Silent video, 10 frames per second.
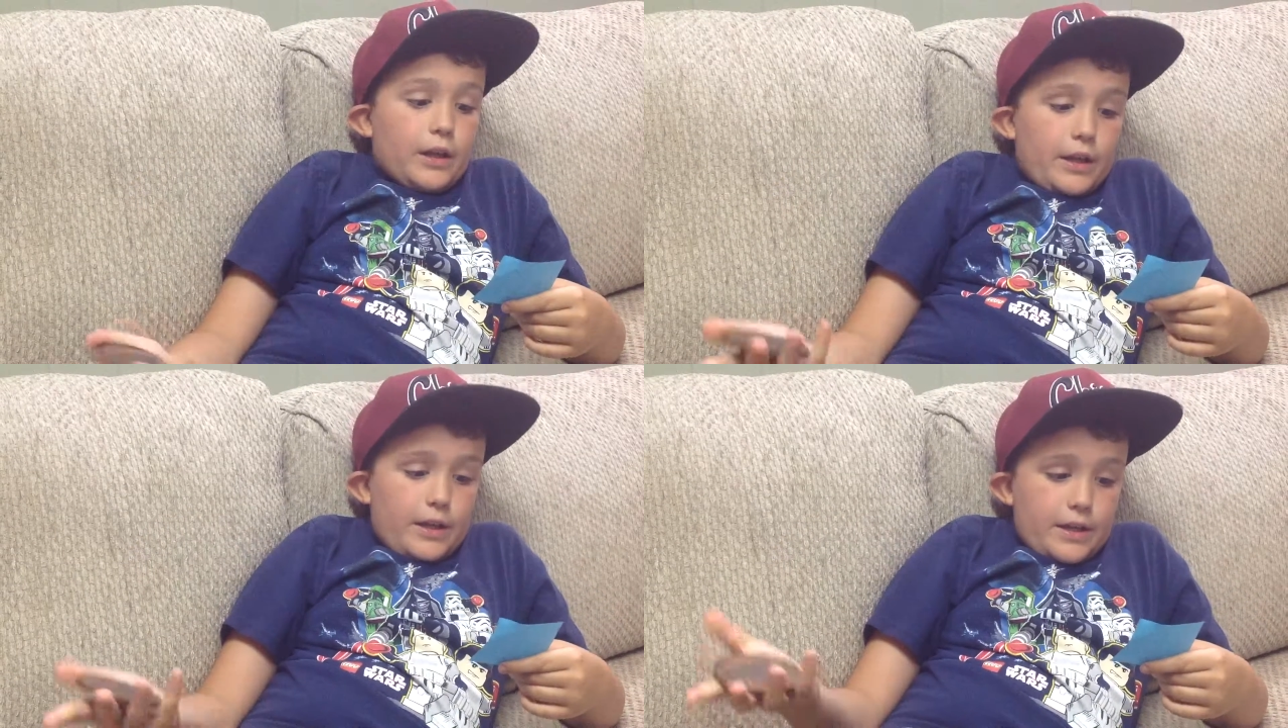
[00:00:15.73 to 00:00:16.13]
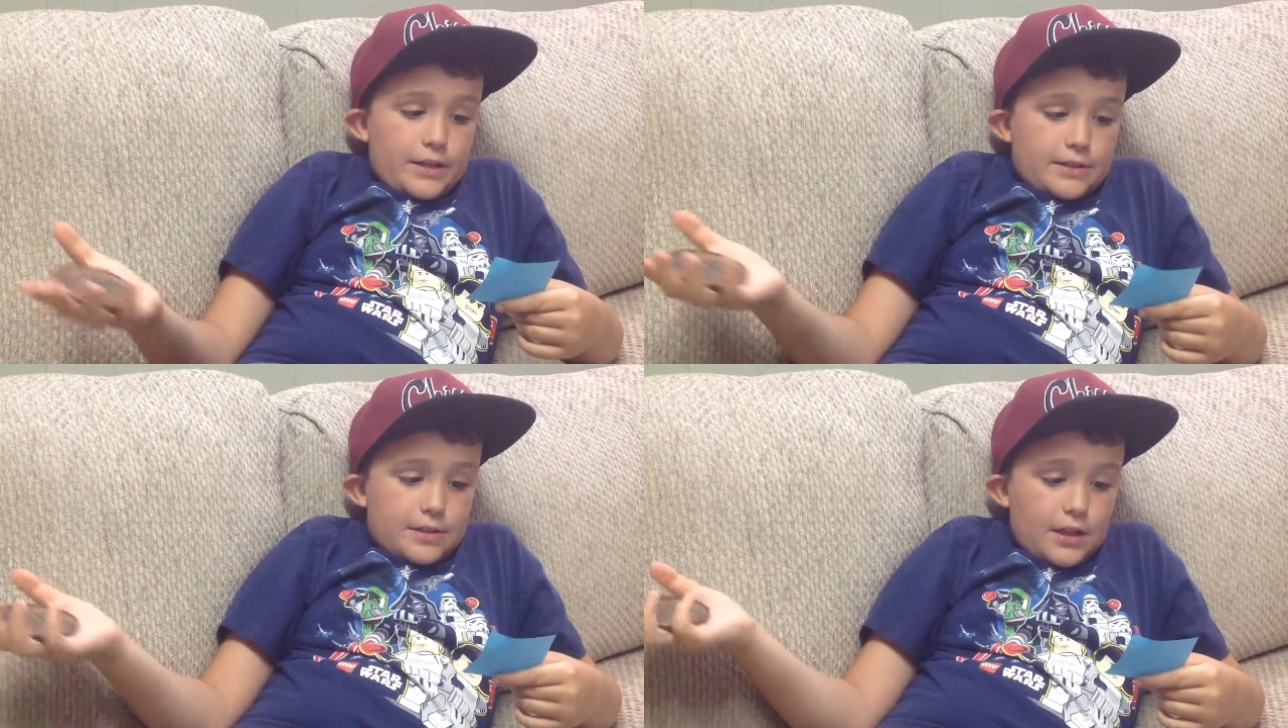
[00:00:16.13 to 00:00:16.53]

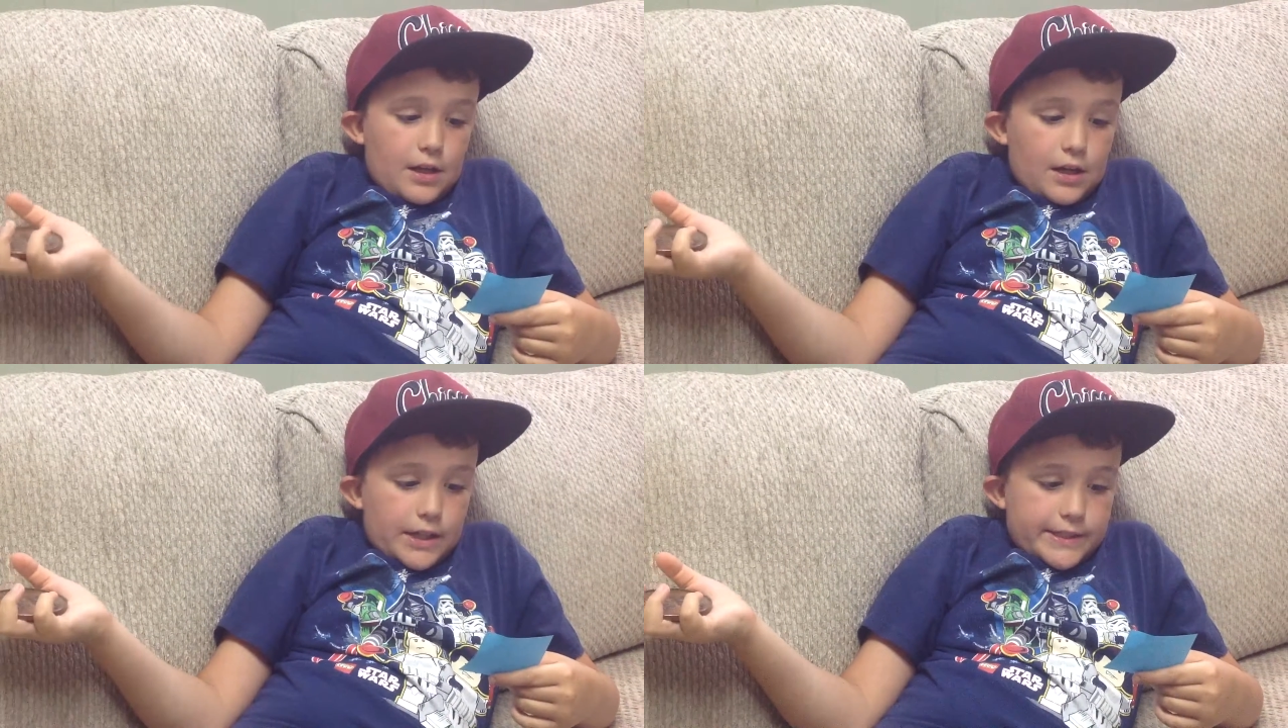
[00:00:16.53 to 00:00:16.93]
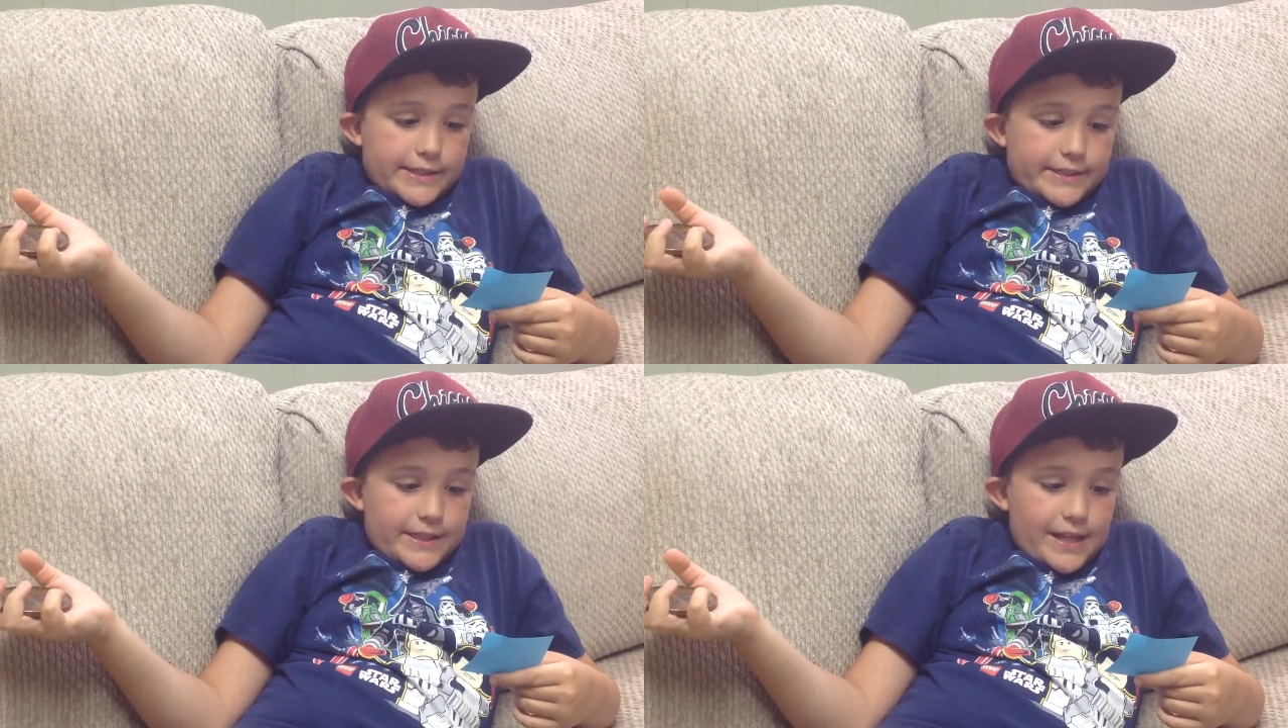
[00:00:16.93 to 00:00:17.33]
is uh,
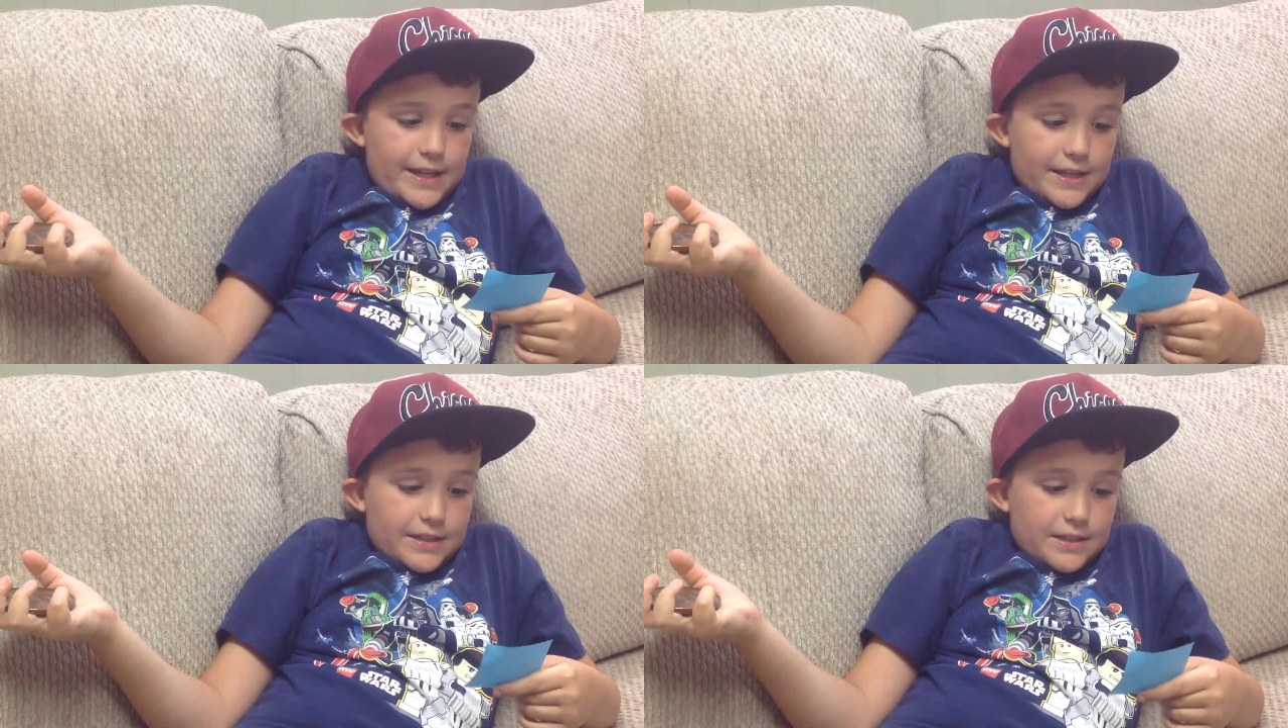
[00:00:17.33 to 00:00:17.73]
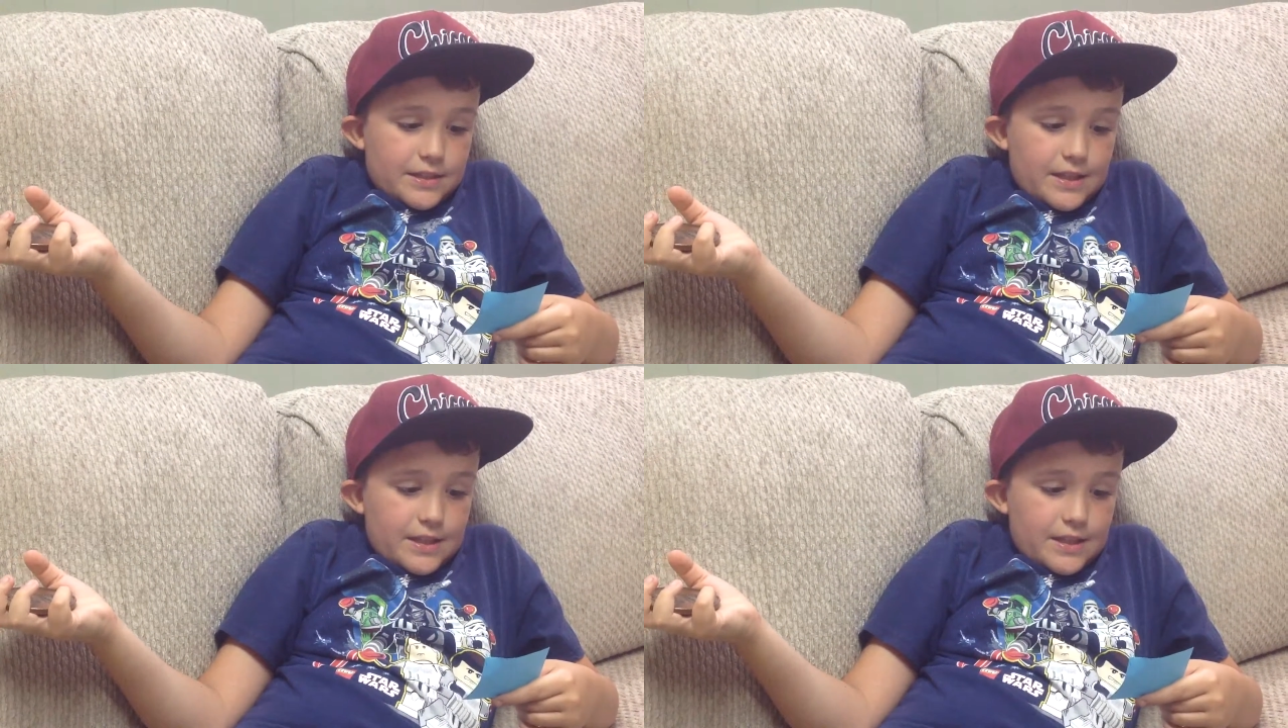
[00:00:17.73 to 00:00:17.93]
six